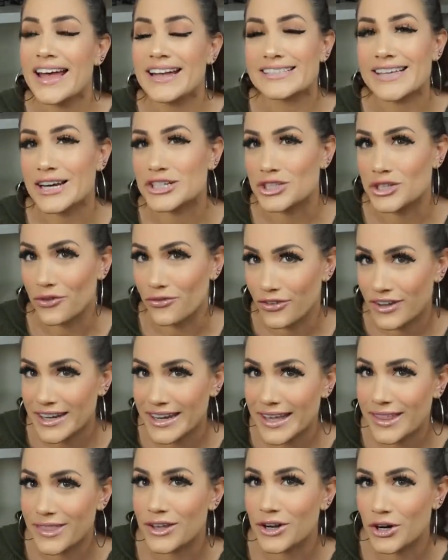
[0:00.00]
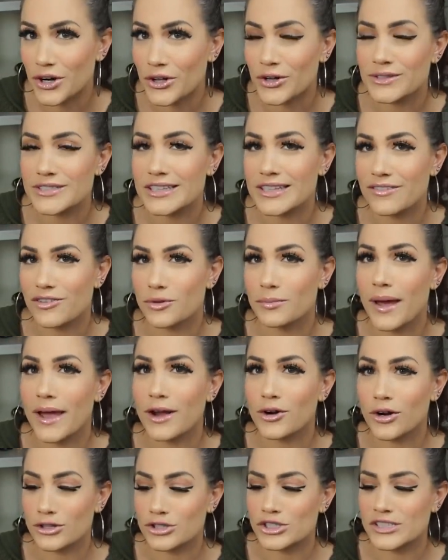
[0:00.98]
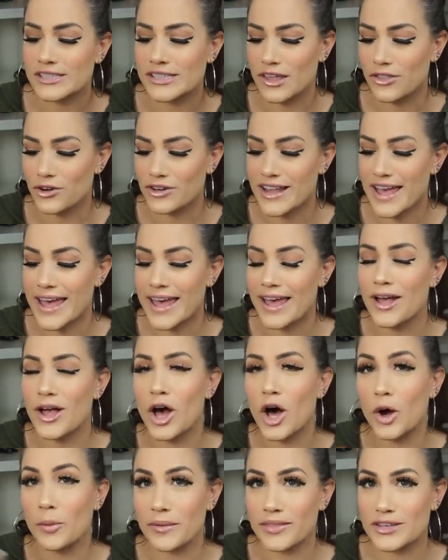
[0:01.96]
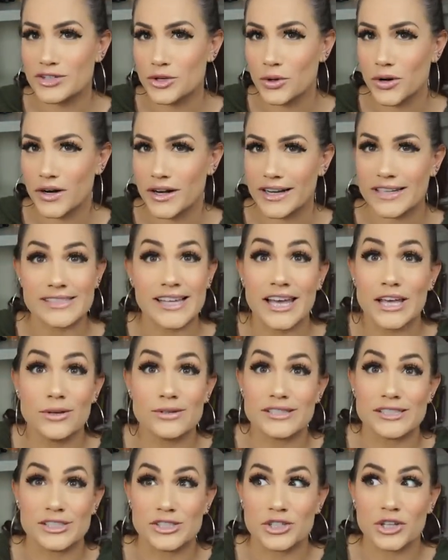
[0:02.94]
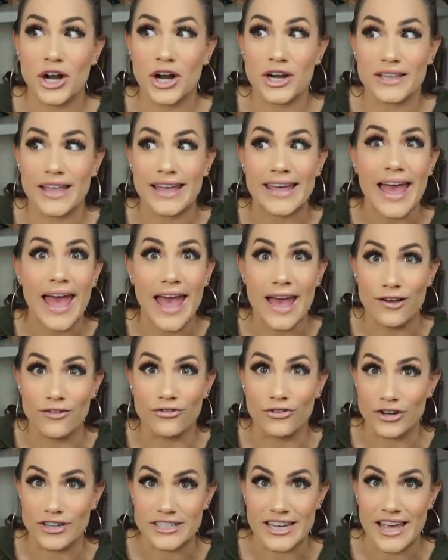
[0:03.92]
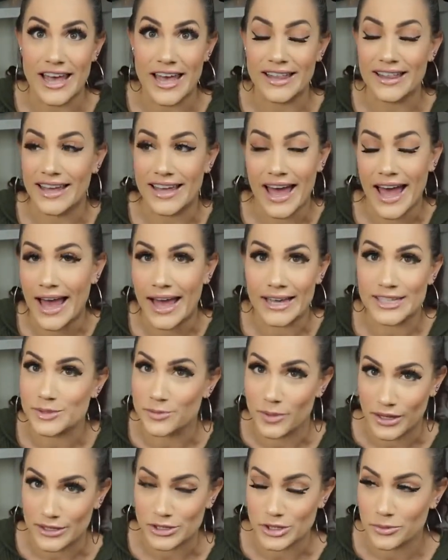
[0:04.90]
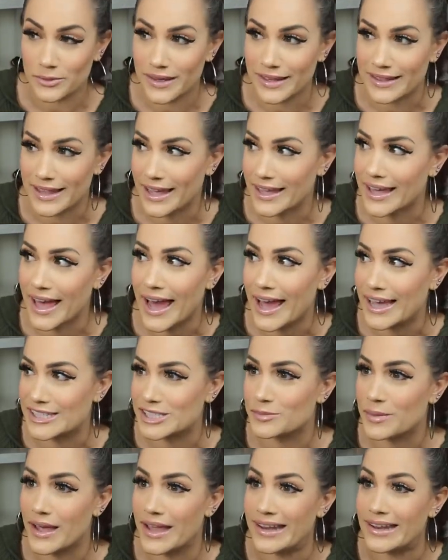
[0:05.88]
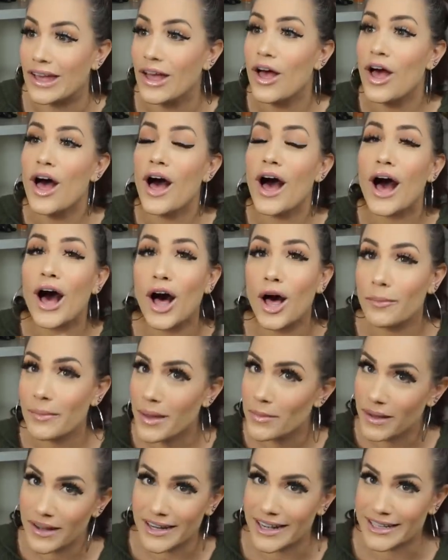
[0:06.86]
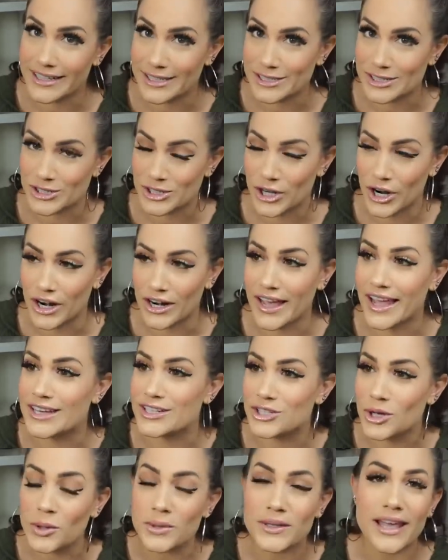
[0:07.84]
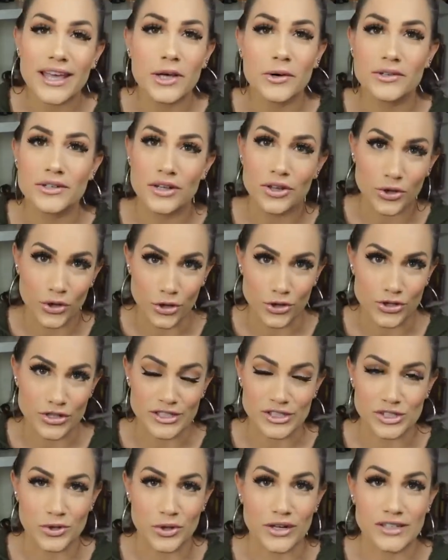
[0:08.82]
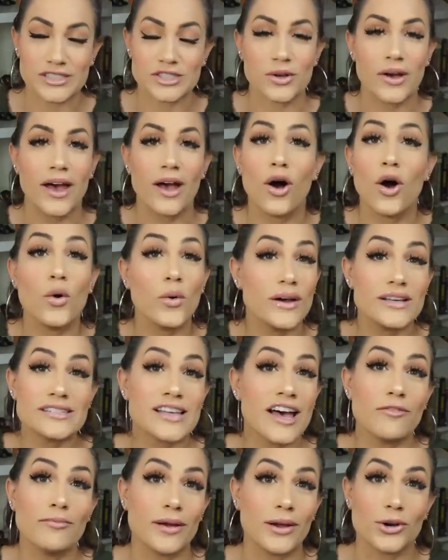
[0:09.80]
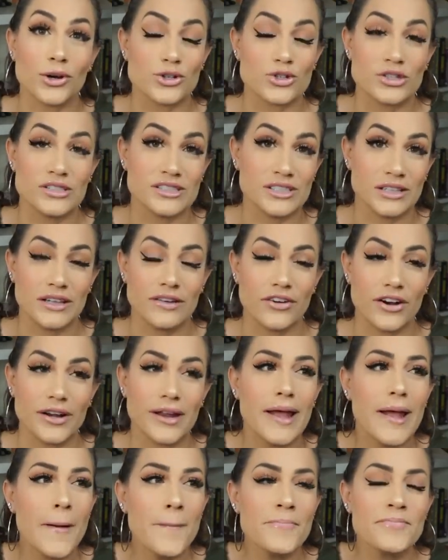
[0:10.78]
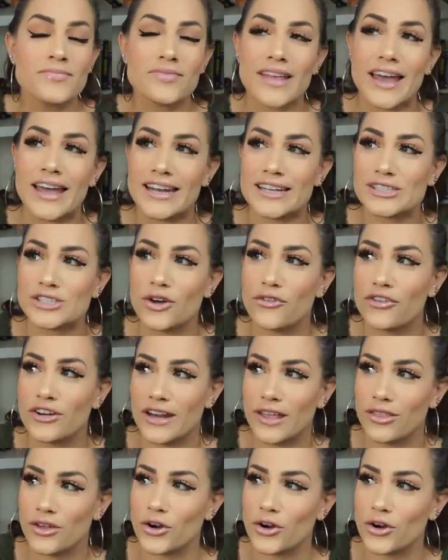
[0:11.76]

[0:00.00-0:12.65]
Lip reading: It's actually funny. The girl who delivered my groceries the other day opened the door because I use Instacart like every day. Like, hi, sponsor me. Like, I spend all my money on Instacart. I don't like going to the grocery store, so I always have my groceries delivered. And it's so funny.